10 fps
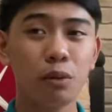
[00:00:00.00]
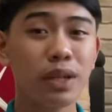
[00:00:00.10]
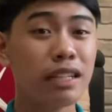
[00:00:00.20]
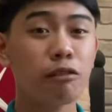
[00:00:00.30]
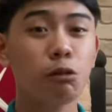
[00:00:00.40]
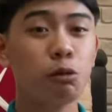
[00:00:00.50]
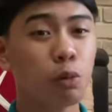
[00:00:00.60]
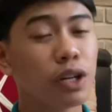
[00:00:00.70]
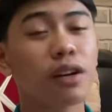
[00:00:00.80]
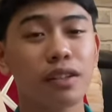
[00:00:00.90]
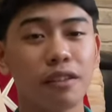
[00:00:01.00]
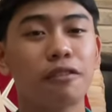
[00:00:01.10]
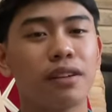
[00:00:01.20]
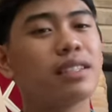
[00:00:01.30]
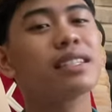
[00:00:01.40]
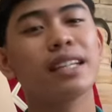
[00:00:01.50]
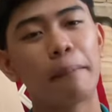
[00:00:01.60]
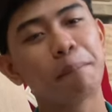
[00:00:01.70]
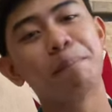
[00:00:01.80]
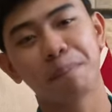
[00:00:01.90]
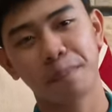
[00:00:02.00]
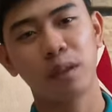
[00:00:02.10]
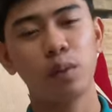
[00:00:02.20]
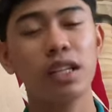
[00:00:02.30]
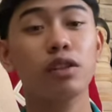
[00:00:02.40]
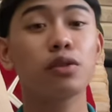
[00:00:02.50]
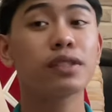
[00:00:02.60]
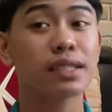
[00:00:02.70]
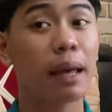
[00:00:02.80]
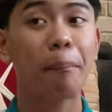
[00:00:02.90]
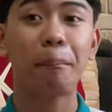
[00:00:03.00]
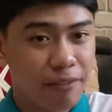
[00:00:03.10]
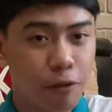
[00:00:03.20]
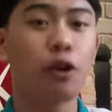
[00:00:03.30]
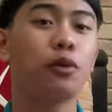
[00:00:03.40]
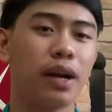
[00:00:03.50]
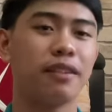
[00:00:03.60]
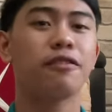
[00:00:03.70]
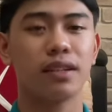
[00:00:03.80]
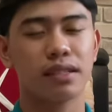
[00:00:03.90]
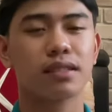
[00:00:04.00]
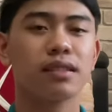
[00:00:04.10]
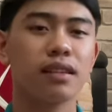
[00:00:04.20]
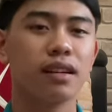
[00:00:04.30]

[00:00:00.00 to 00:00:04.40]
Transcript: we need to work on the first step. We need to step forward first.